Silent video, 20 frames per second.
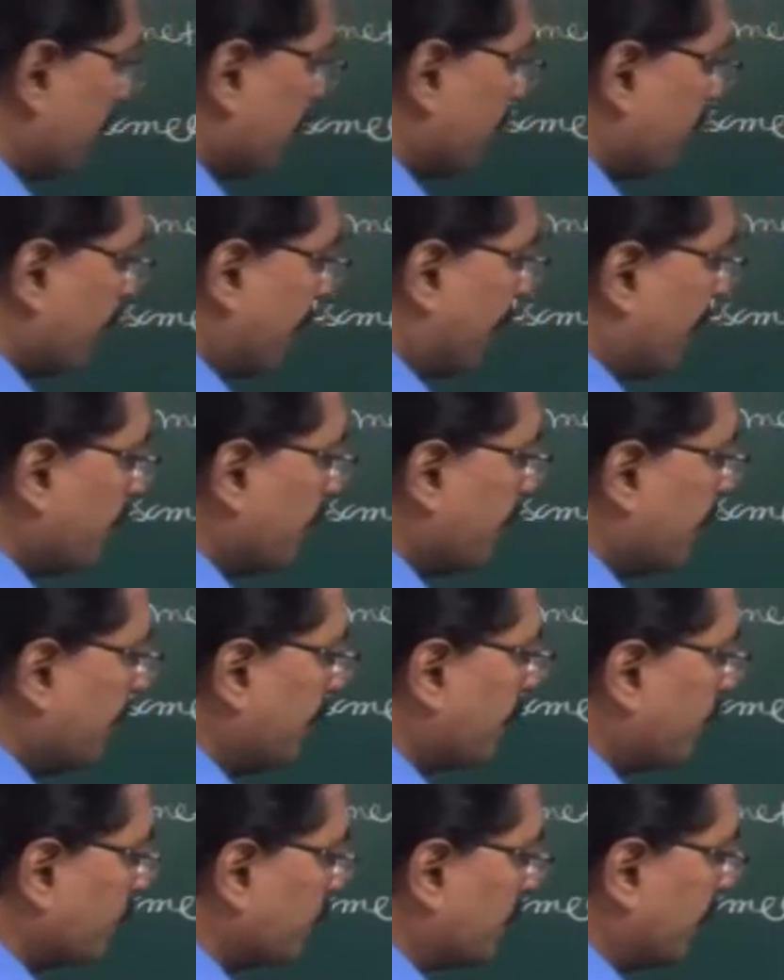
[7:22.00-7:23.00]
primary
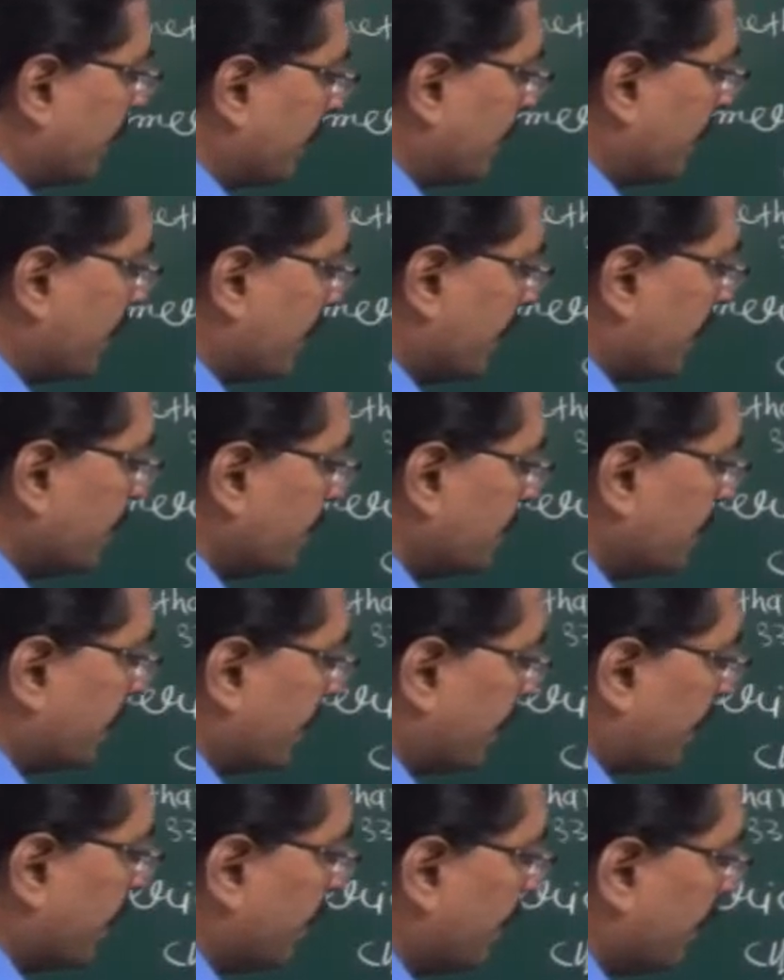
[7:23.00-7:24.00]
to secondary and
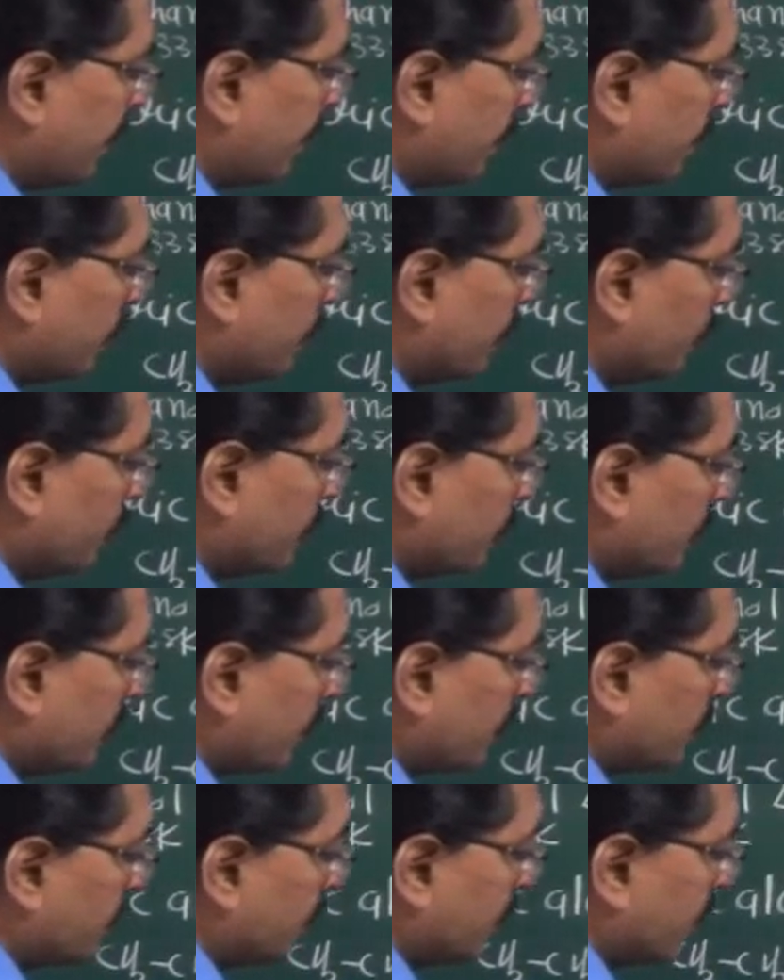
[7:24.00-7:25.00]
secondary to
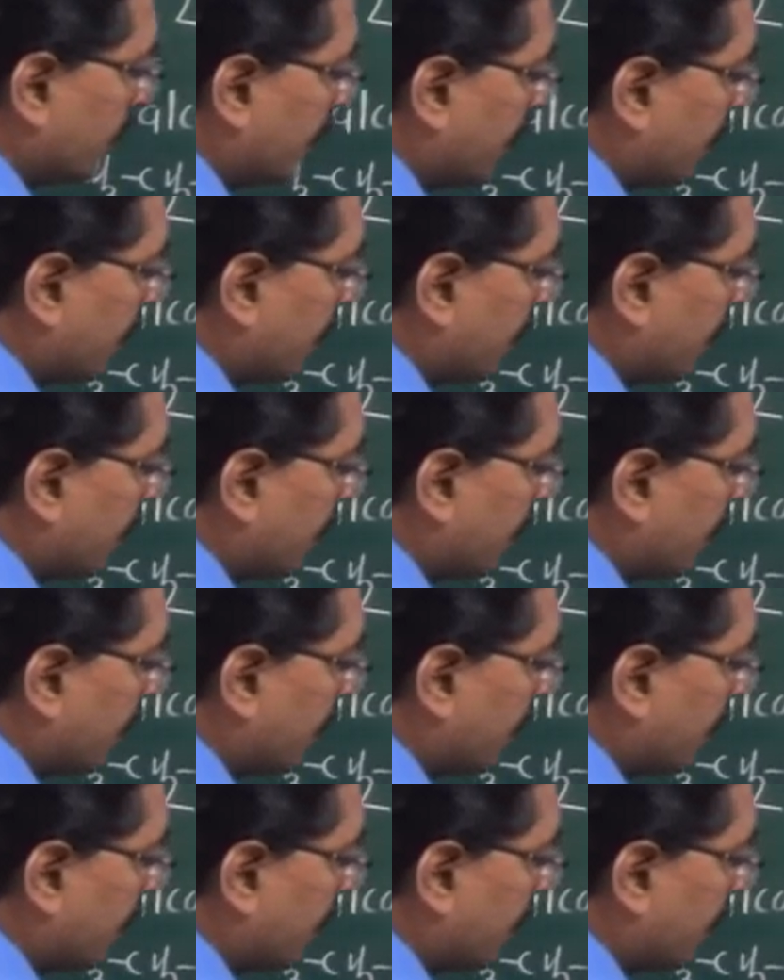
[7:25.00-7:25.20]
tertiary